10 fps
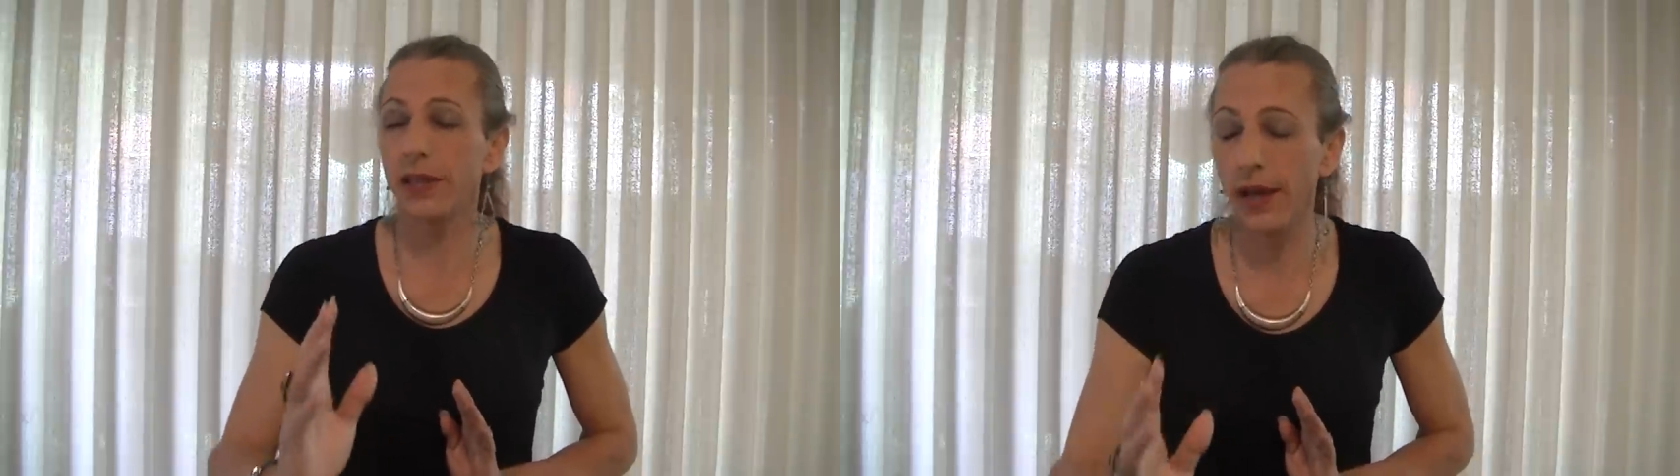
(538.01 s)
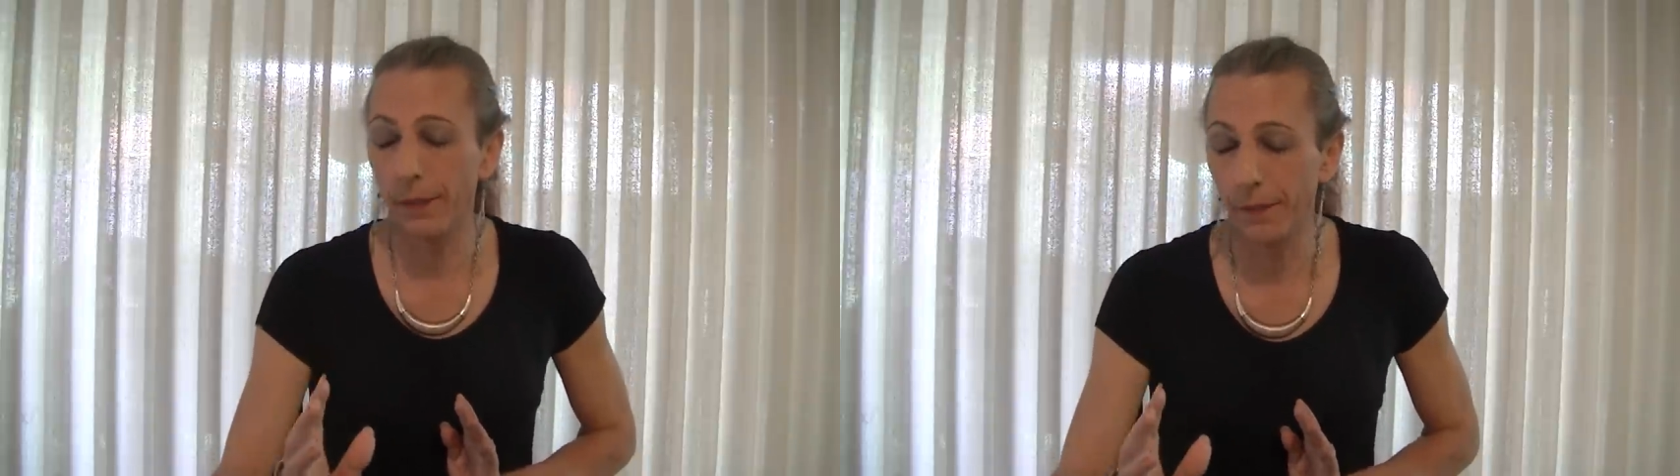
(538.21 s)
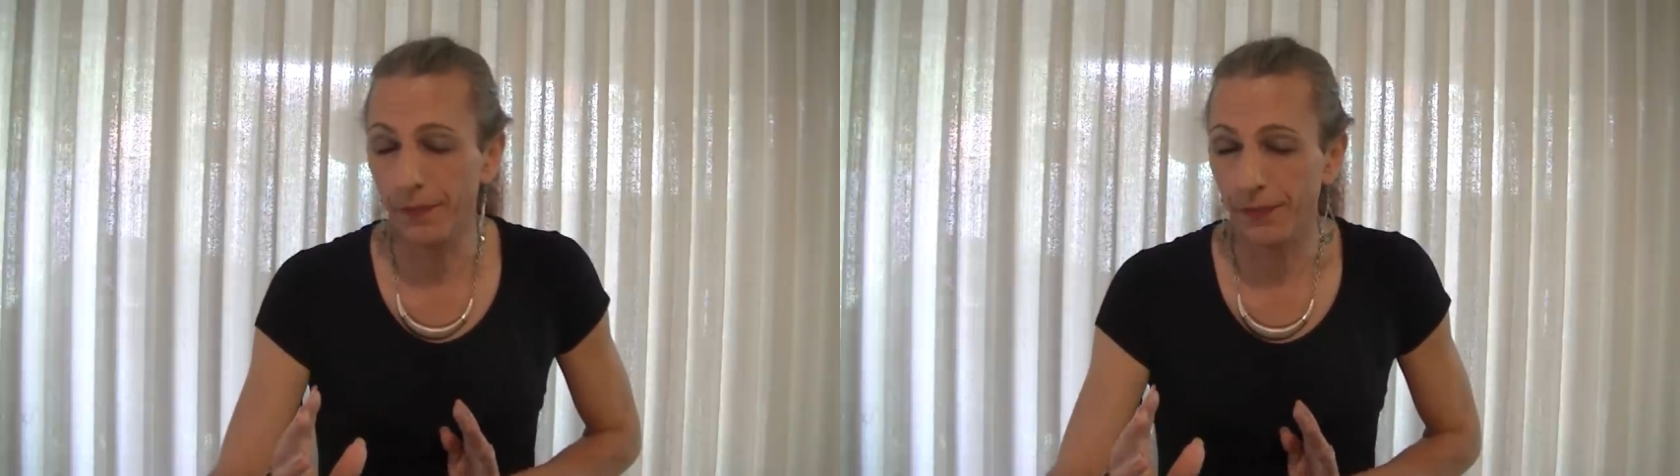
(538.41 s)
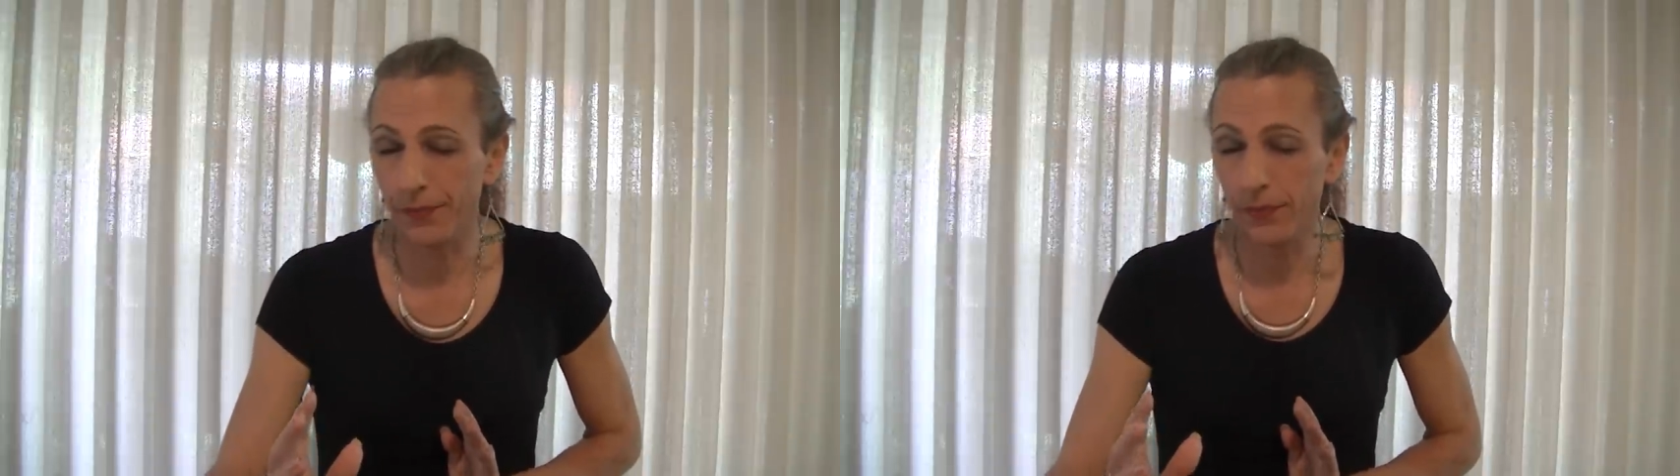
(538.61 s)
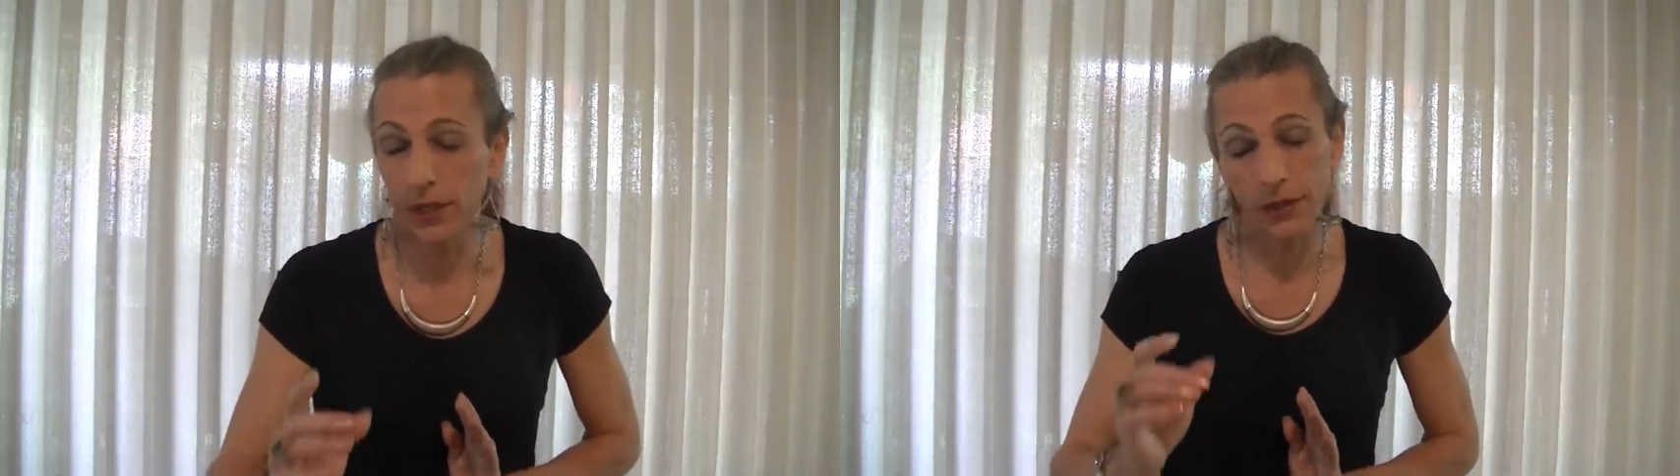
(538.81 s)
them.
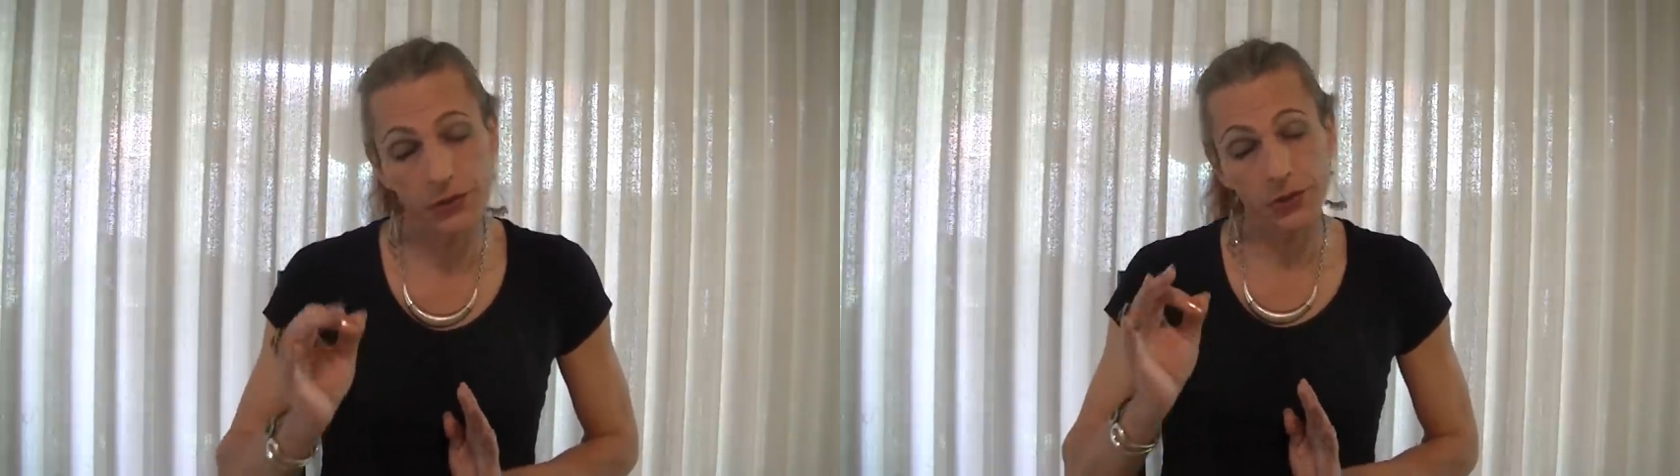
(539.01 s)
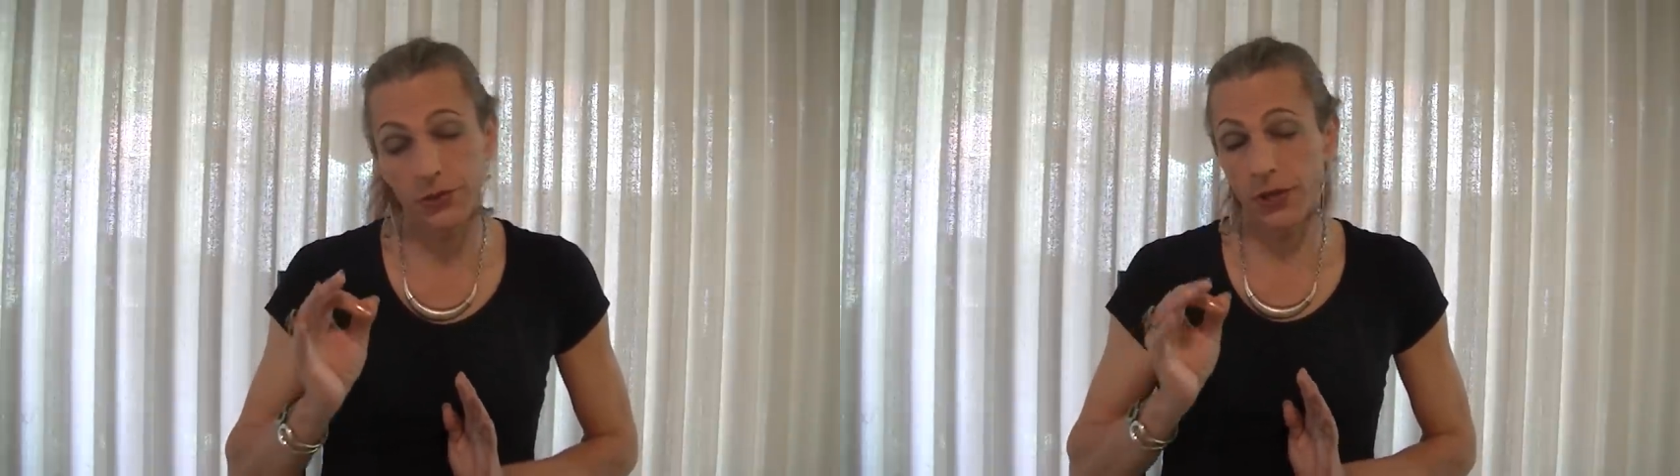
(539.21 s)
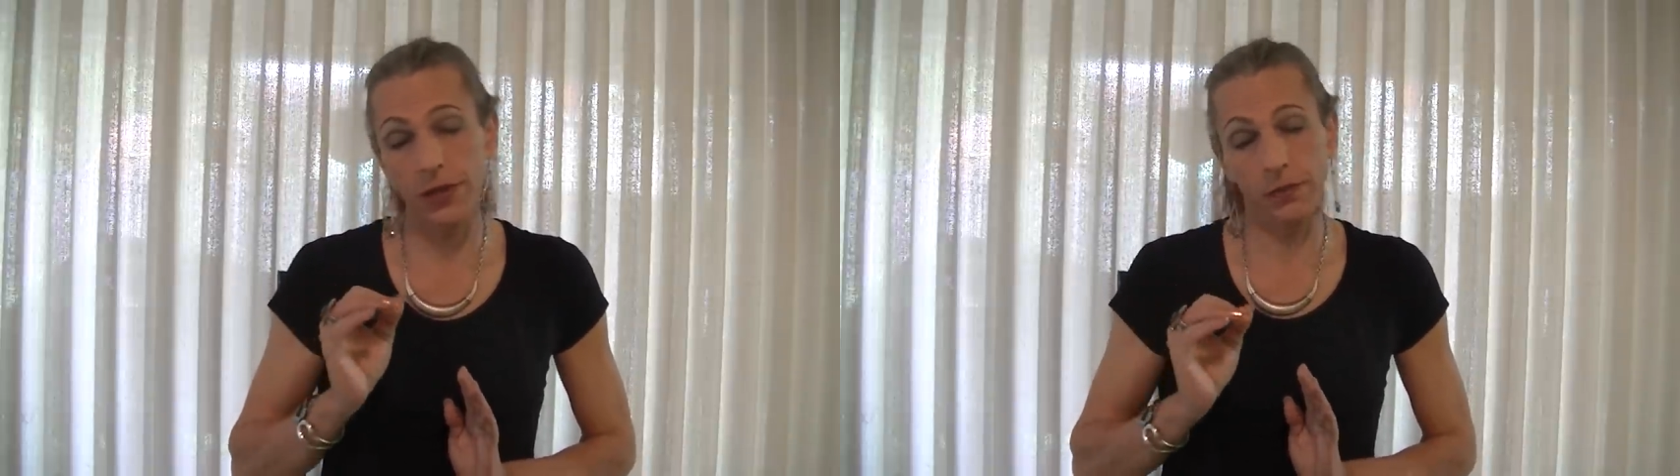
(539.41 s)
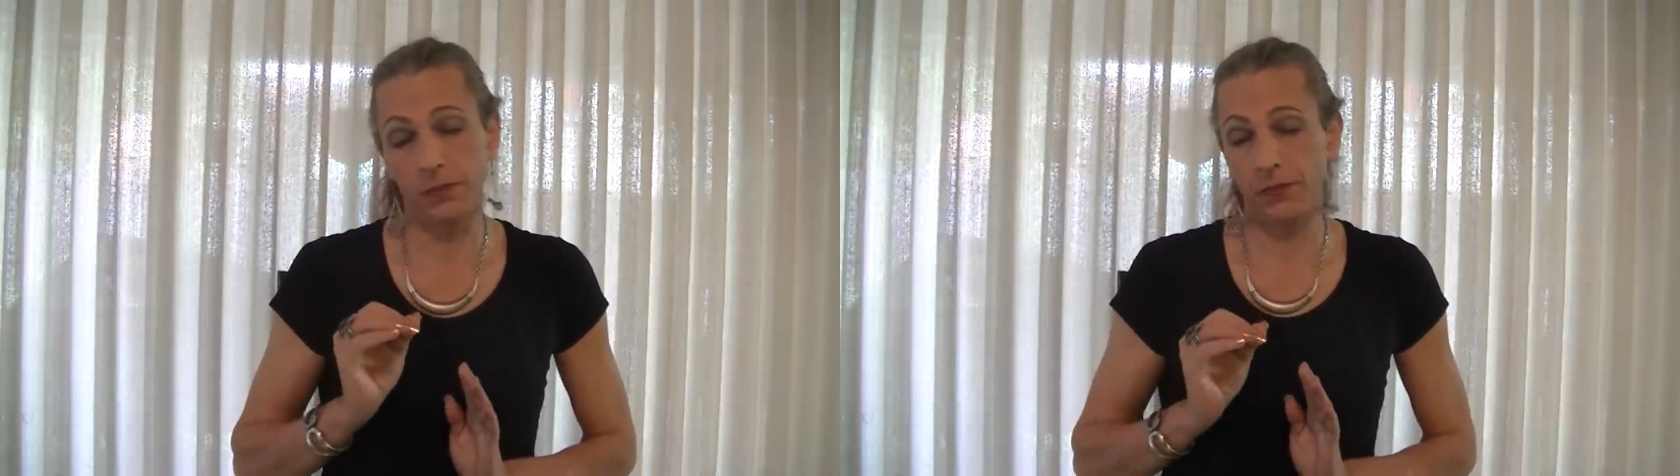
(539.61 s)
It is the same.